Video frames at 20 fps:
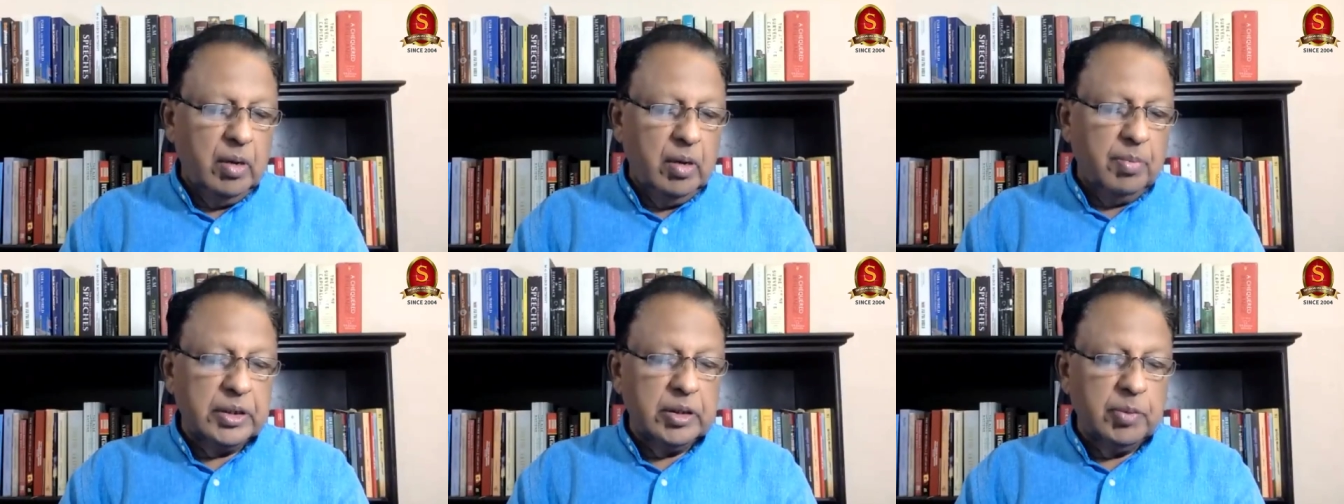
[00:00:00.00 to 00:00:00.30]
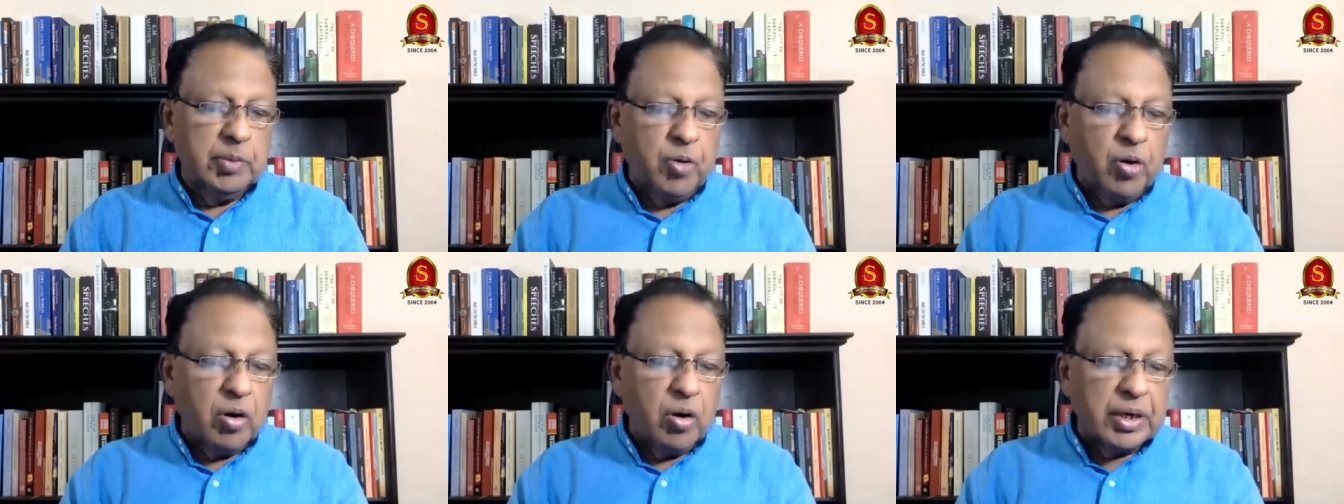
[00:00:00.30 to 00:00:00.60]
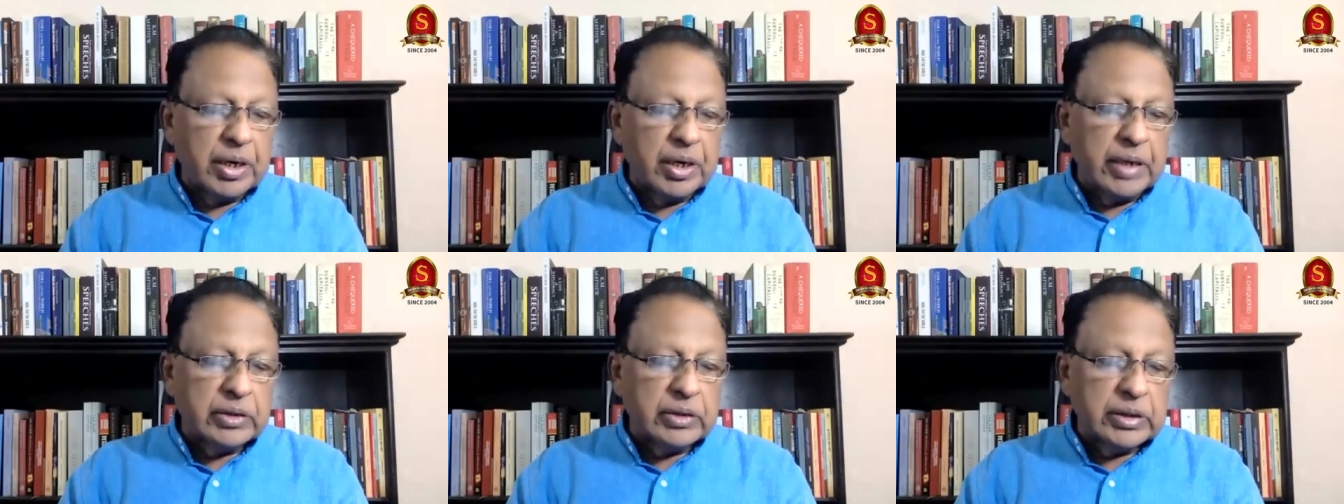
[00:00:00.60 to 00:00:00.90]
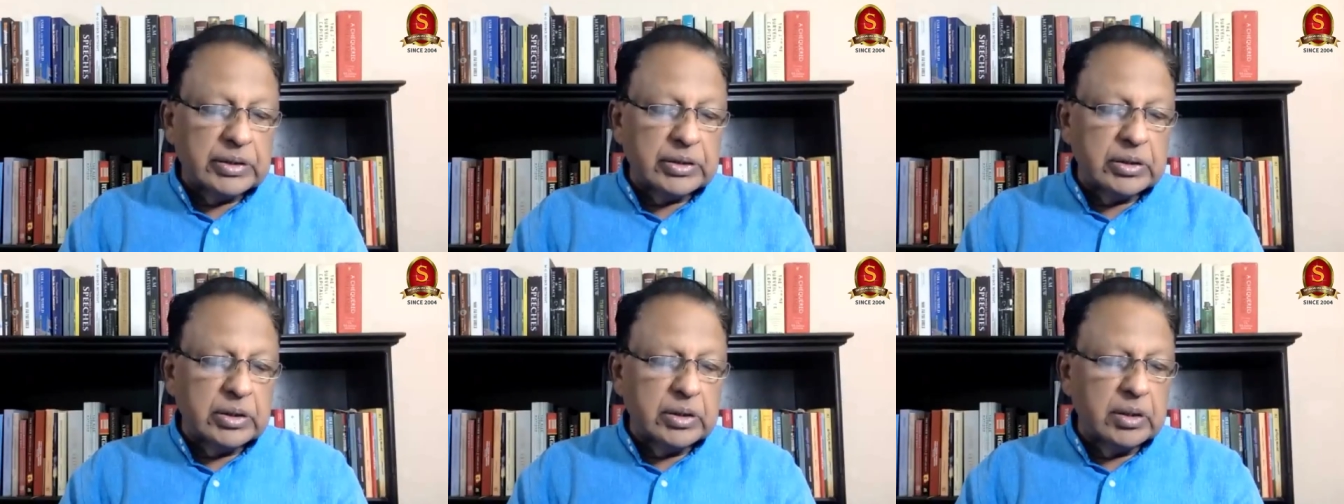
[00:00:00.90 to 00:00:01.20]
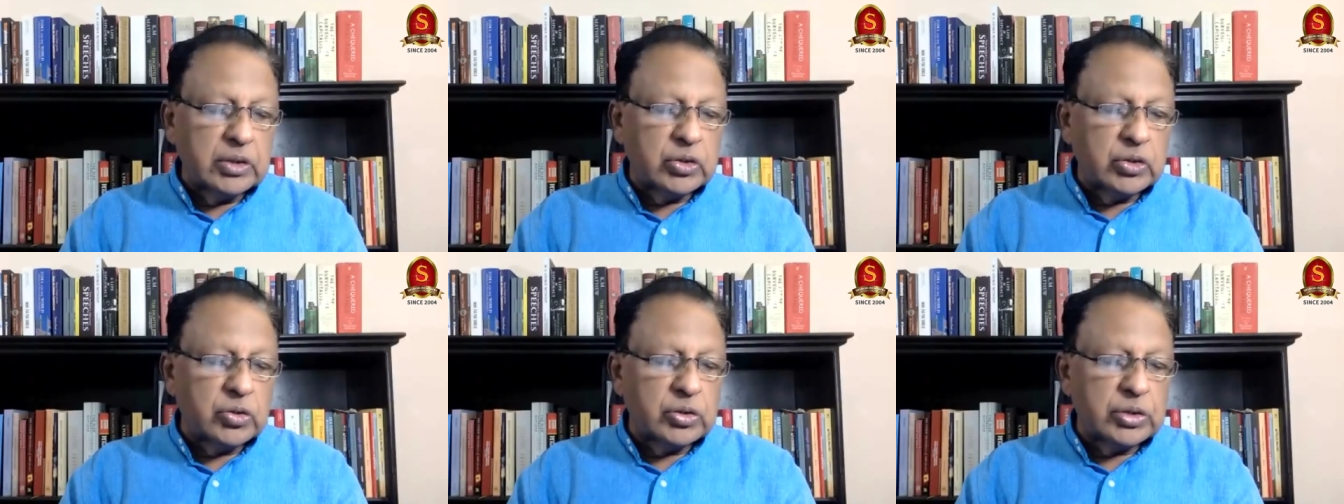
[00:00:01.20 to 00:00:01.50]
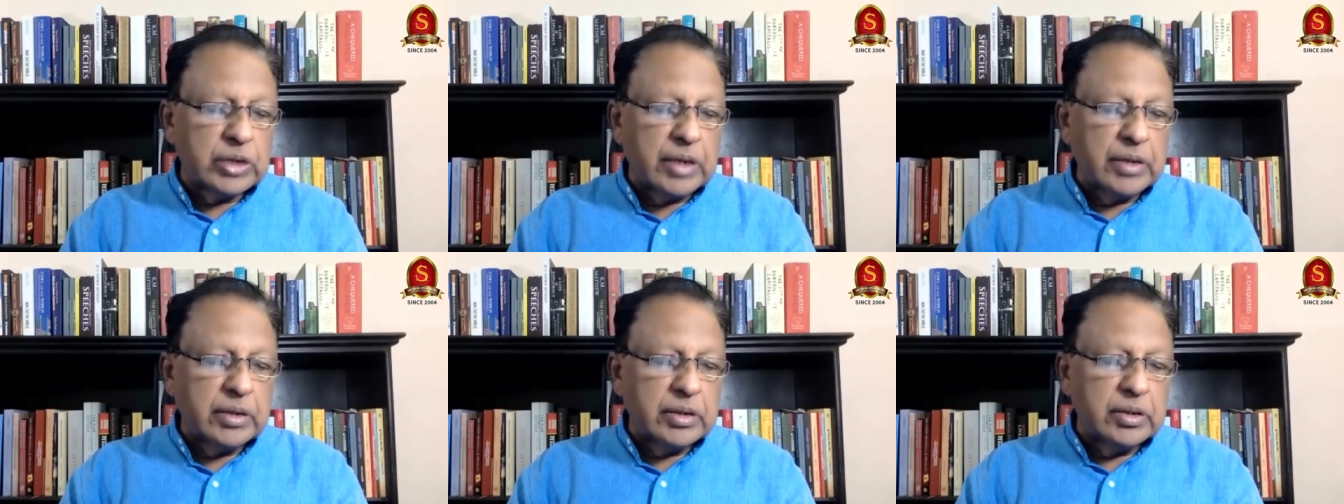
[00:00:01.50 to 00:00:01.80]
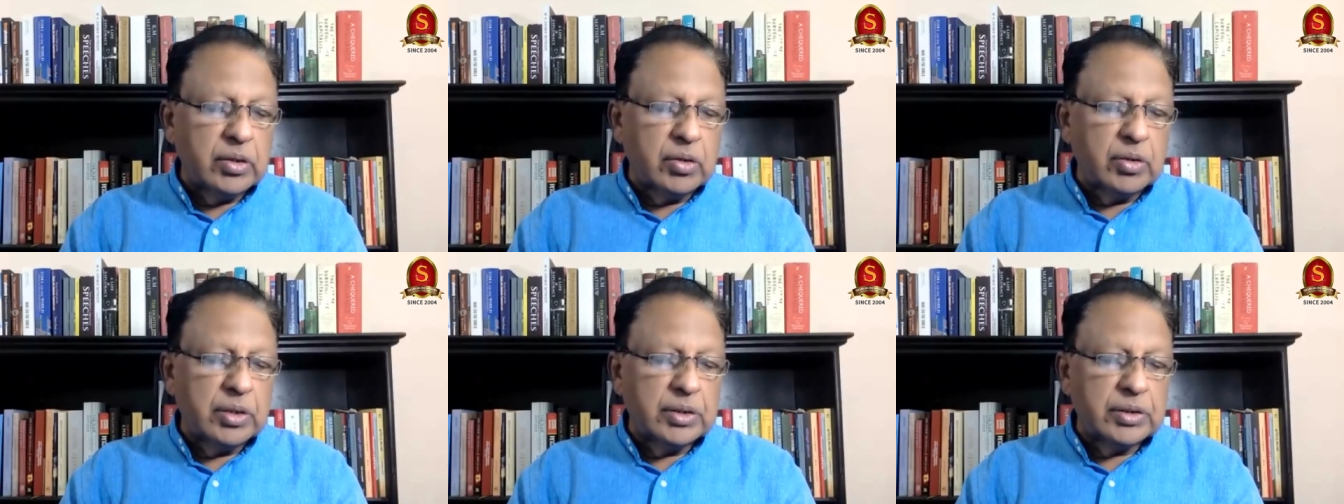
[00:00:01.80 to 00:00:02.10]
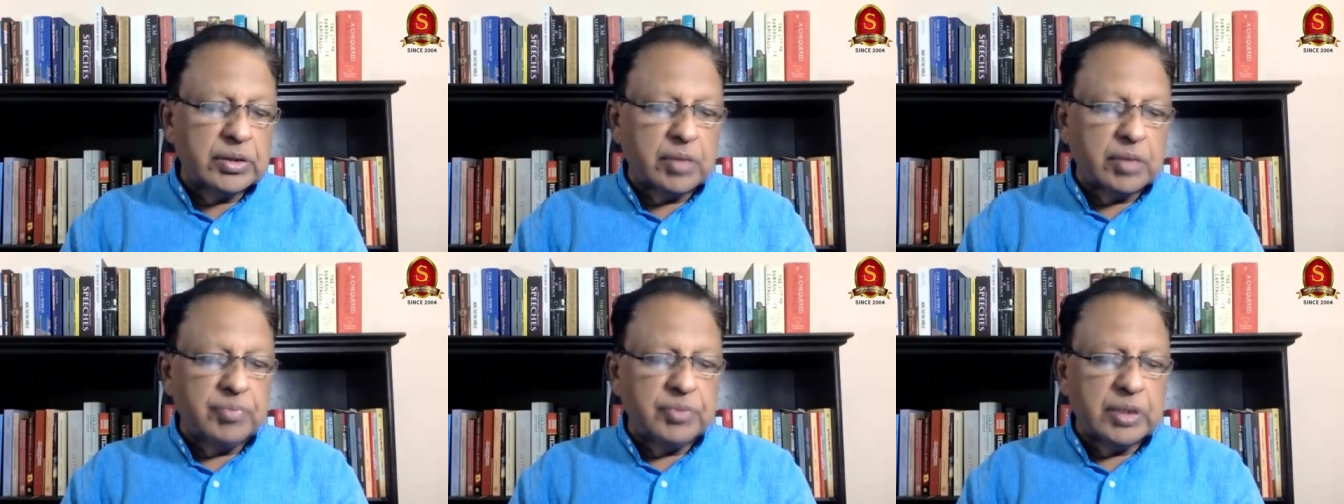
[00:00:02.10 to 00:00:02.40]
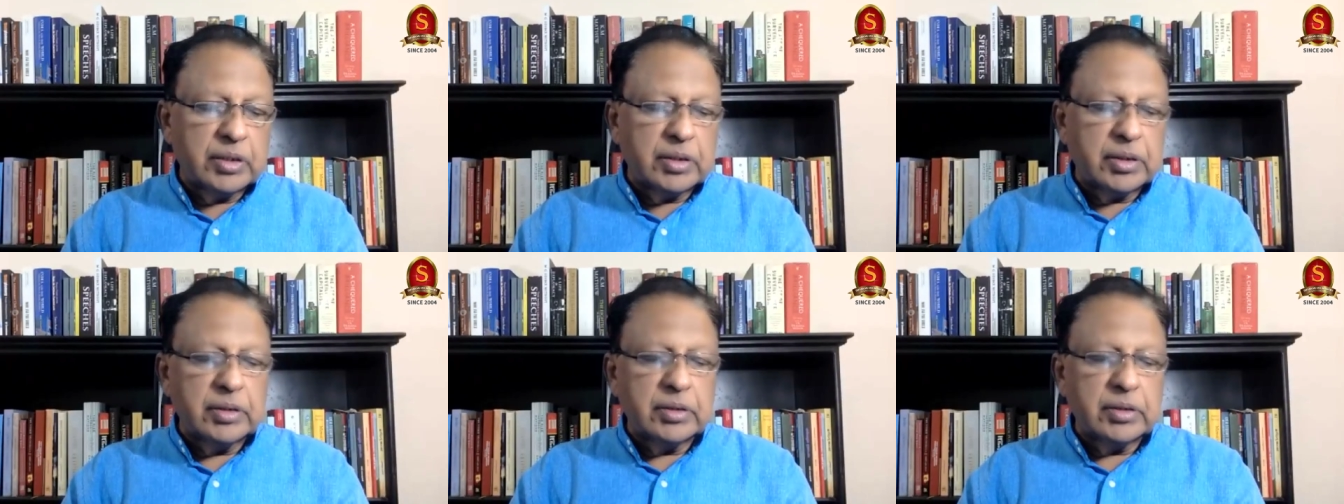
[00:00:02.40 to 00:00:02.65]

But the polarization in the society on this subject